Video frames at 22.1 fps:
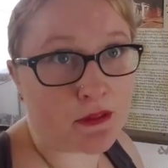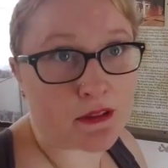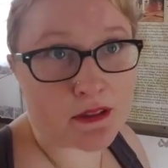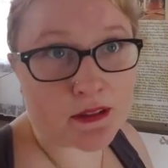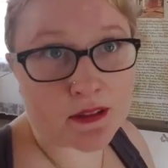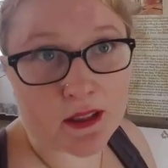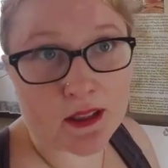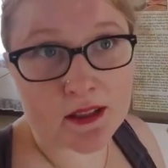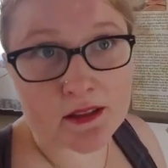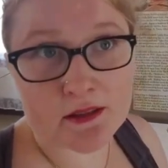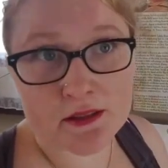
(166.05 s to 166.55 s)
which
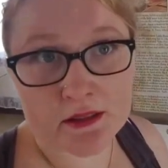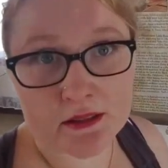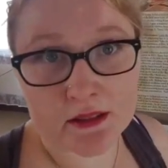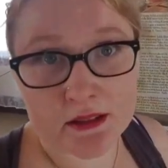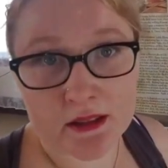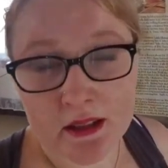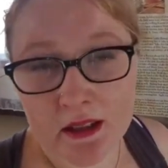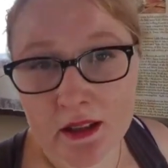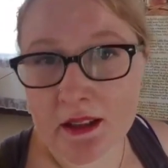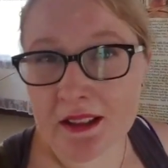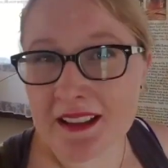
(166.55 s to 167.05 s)
actually
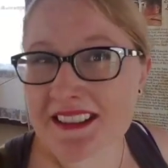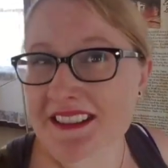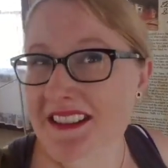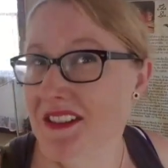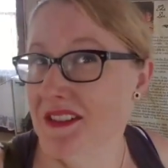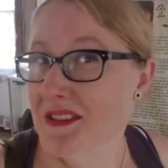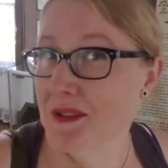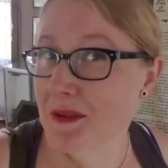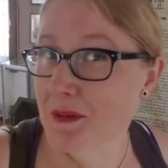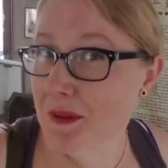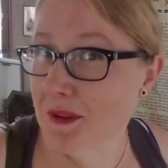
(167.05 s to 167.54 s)
is
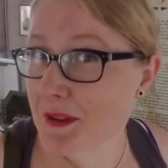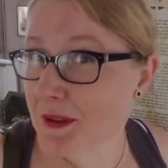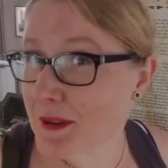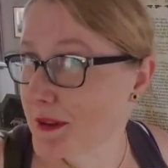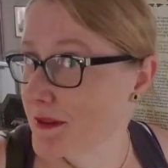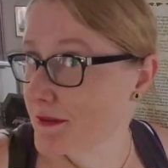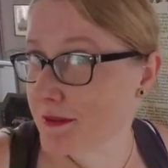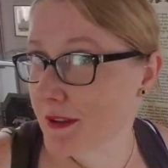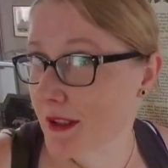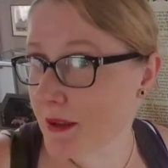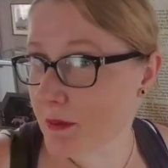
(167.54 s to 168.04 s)
also where you
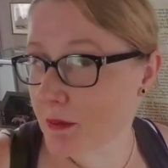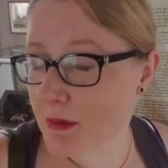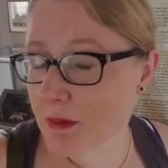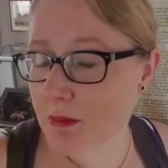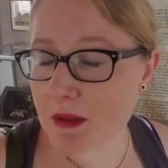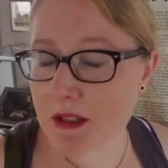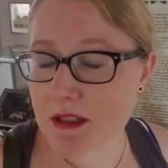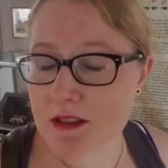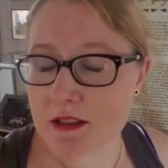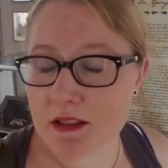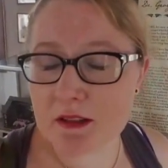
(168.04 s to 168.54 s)
can find one of
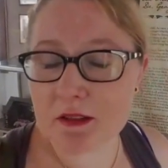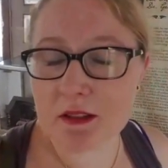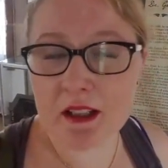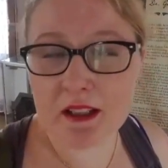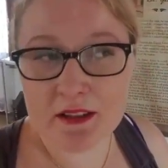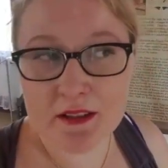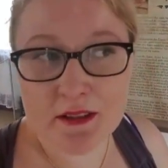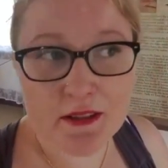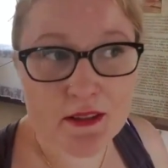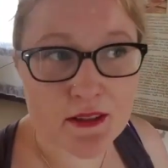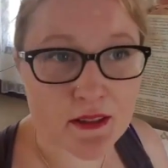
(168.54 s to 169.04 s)
my
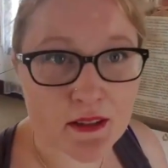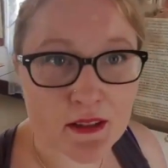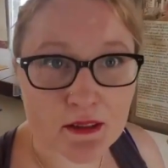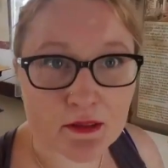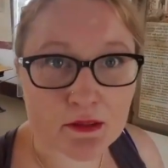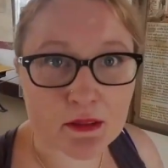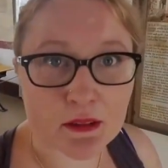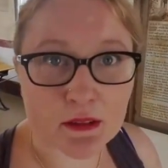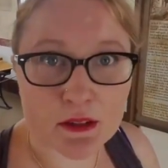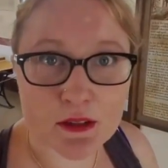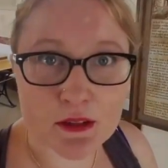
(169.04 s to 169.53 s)
geocaches
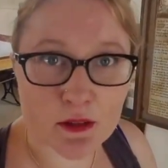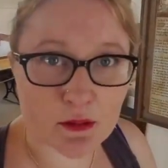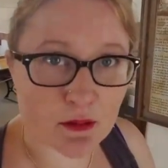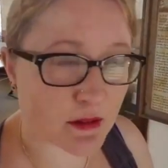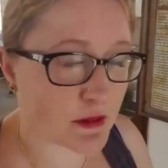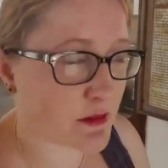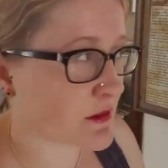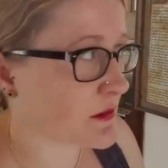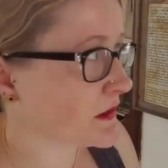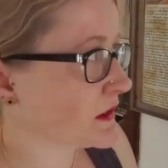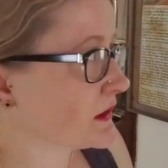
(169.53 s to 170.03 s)
if you're so
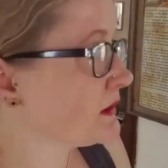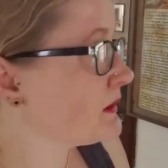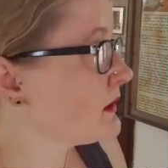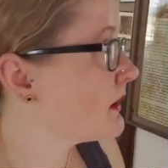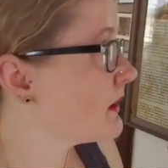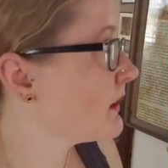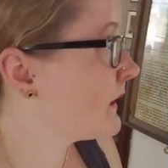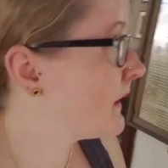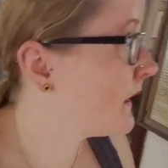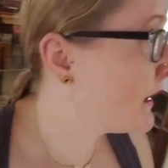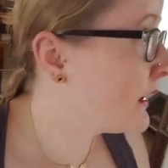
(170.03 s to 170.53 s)
interested.
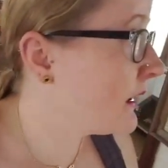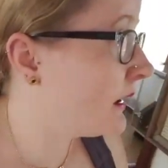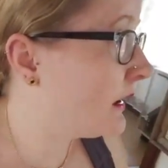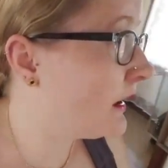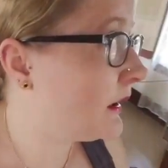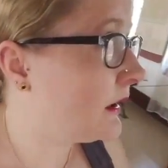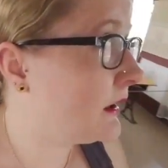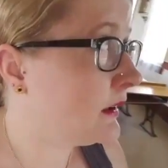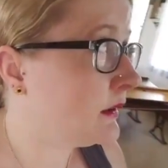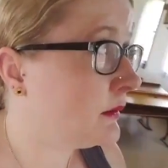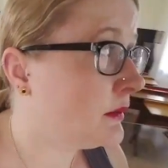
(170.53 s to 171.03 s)

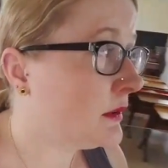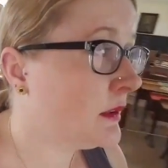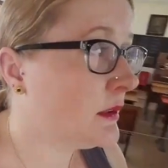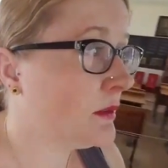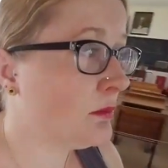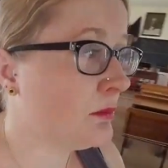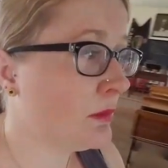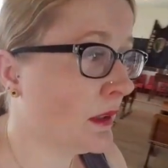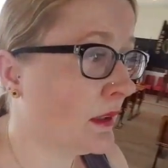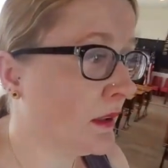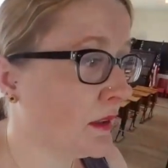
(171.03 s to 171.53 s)

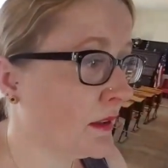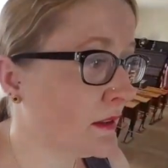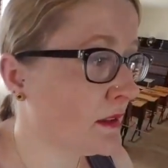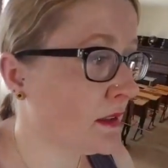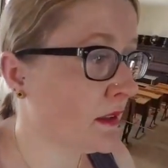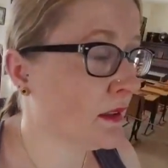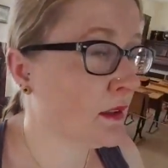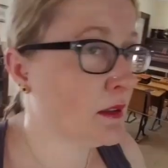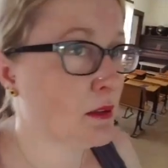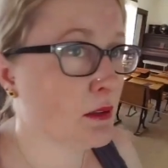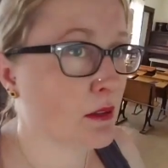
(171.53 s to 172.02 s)
But I'll
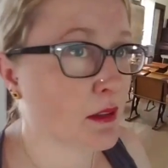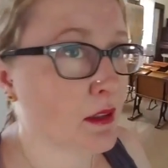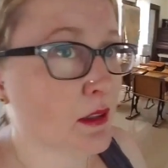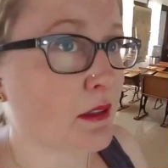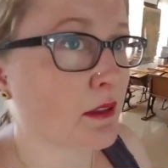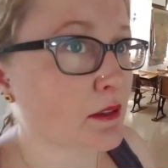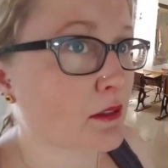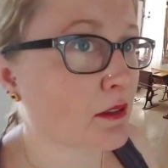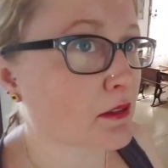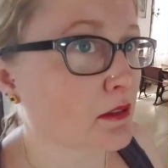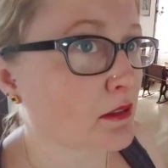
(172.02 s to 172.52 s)

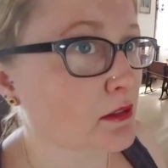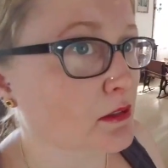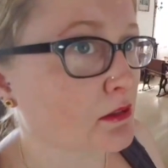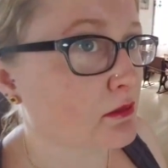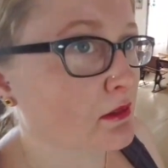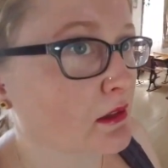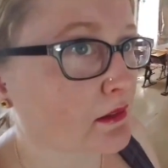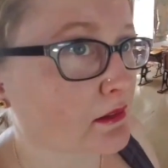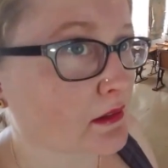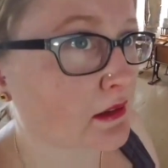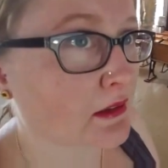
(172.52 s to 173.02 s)
take a little look
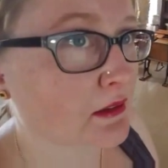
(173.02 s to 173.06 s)
around